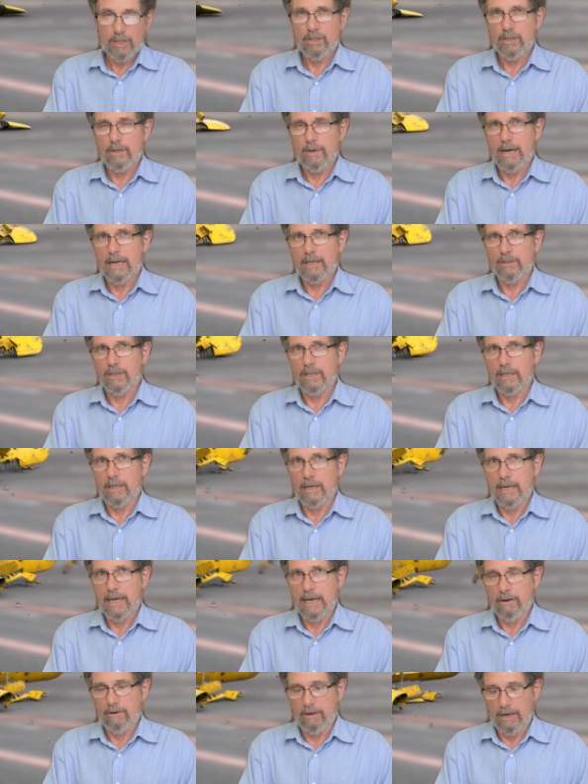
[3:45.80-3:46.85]
question you ask in
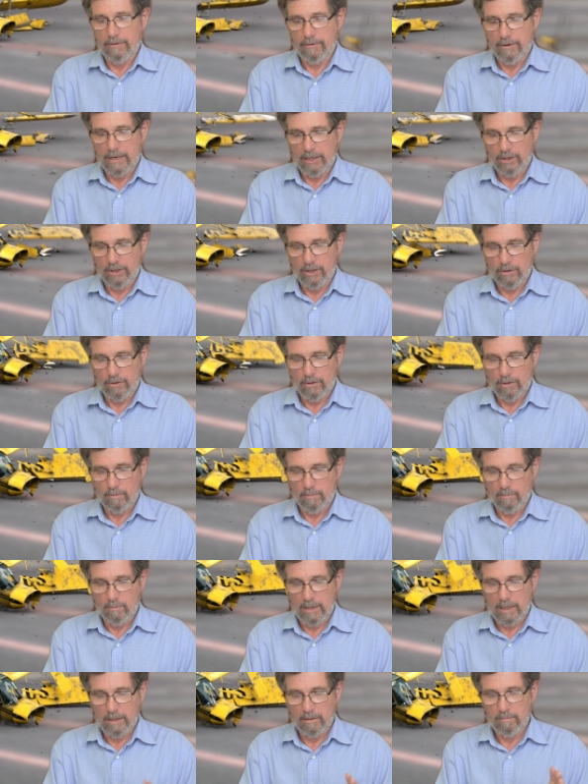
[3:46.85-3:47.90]
an aircraft crash is,
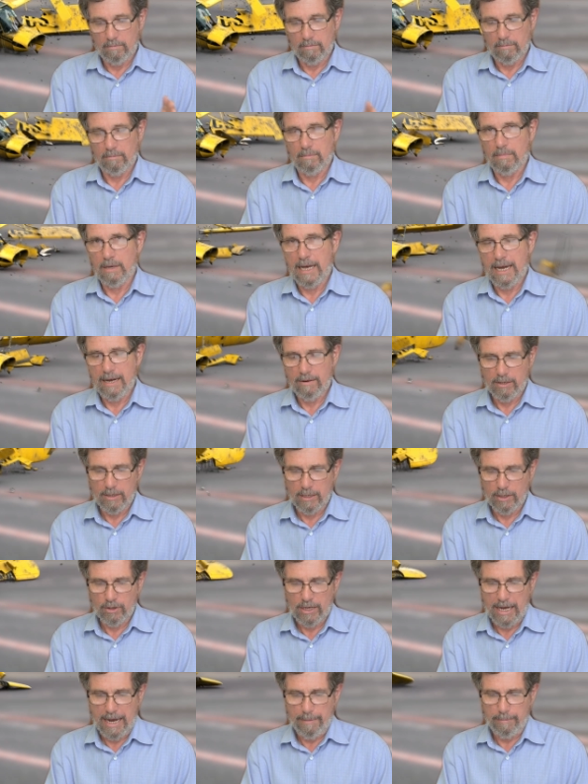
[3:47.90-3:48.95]
well, how did
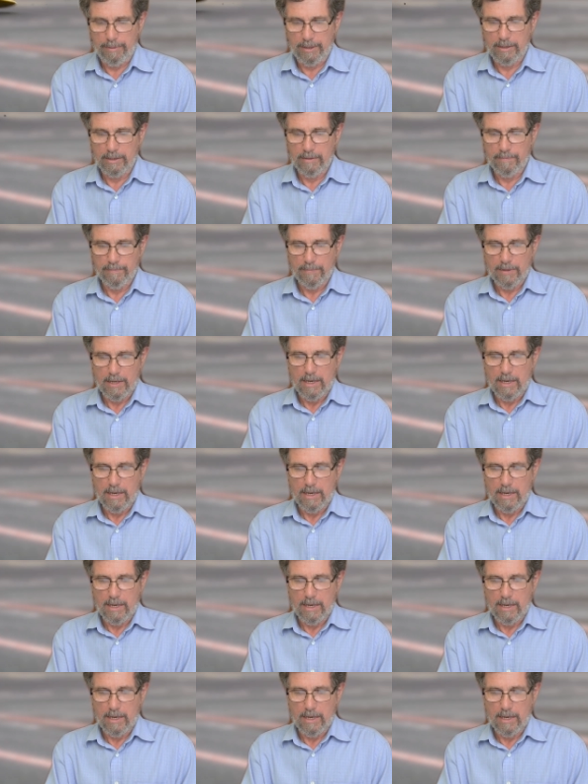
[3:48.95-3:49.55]
this happen?